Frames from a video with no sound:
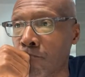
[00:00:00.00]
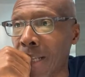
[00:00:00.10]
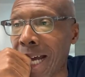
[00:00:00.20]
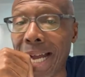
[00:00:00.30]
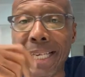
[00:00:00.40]

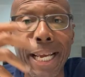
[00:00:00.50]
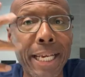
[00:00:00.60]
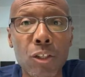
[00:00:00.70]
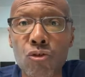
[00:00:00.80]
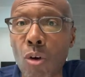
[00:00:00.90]
I can't
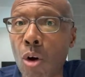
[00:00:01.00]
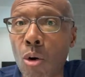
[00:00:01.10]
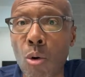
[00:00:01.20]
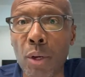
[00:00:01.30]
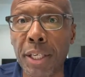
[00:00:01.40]

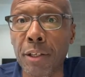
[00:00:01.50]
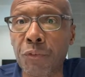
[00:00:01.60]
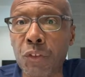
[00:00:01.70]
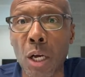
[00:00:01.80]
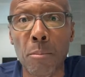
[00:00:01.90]
control if
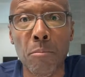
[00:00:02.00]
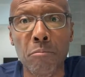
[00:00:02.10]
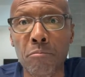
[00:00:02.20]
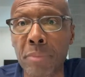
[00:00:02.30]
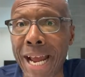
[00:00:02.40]

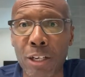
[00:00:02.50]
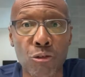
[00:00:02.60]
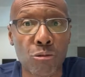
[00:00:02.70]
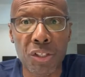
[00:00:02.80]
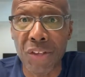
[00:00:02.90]
some
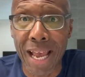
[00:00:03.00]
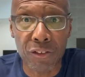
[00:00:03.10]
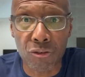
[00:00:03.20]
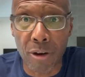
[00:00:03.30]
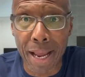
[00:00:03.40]
natural
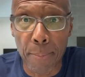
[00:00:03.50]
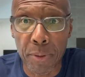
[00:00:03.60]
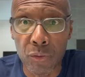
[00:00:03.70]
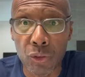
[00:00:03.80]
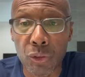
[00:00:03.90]
disaster
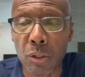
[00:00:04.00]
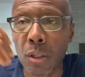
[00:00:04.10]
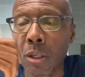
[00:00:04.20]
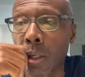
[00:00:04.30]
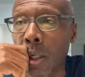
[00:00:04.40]
happens.
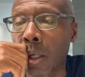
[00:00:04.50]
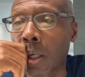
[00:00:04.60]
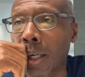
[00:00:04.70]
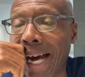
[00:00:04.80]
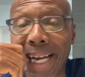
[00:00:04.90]

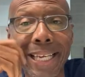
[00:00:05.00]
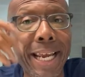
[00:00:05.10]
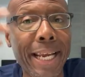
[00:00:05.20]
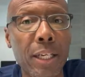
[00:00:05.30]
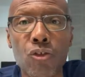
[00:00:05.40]
I
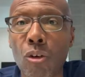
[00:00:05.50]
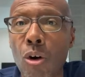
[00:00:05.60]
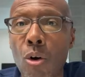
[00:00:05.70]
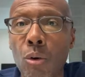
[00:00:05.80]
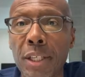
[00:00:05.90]
can't
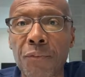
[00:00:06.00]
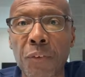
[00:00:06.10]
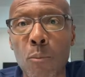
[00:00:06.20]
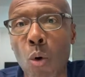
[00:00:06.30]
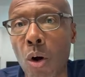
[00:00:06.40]
control if
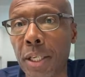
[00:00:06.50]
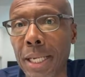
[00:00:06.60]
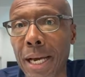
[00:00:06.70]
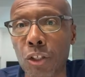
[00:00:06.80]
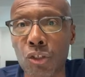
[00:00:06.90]
I'm walking
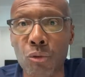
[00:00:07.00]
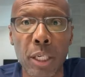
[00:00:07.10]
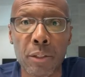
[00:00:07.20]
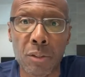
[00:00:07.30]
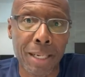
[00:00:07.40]
down the
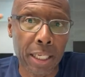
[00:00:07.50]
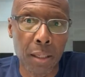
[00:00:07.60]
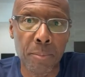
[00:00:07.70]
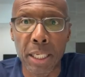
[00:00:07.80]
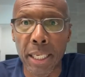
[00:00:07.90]
street and somebody
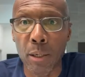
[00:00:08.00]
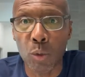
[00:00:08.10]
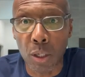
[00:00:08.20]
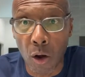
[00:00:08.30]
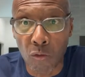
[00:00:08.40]
hit me in the head
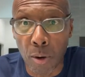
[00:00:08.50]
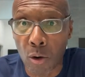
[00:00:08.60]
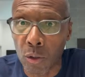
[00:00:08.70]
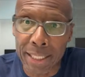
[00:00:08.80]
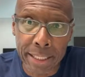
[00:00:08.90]
with a golf
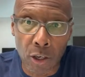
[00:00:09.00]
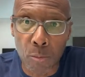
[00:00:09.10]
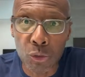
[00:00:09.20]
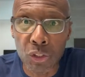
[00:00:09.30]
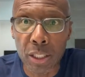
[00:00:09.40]
ball like they
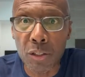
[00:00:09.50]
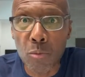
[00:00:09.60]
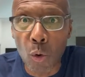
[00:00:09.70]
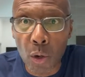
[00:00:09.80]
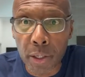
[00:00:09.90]
almost did this
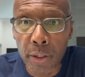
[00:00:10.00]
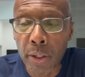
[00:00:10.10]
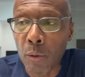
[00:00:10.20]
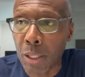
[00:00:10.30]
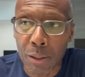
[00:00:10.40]
morning
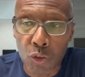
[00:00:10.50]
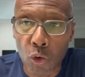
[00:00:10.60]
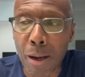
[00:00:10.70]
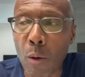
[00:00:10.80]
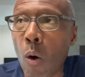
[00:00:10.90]
when I was
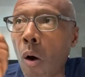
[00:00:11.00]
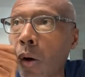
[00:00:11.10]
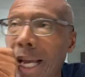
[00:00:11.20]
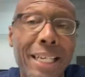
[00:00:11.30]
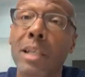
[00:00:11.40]
on my
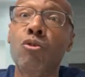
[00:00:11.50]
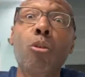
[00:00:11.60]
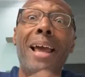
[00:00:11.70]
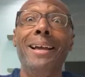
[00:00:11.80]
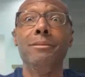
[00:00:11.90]
walk. I can't
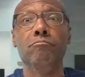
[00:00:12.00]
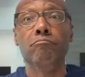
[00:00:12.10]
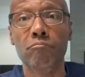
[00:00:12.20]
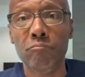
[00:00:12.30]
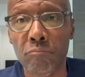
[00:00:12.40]
control that.
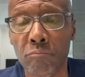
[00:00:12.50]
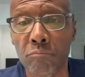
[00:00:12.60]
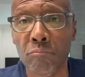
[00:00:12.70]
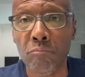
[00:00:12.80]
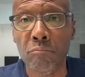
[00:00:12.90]

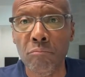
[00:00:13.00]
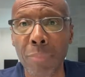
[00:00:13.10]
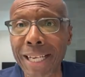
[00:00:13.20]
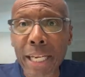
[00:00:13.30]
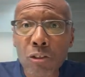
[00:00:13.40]
I can't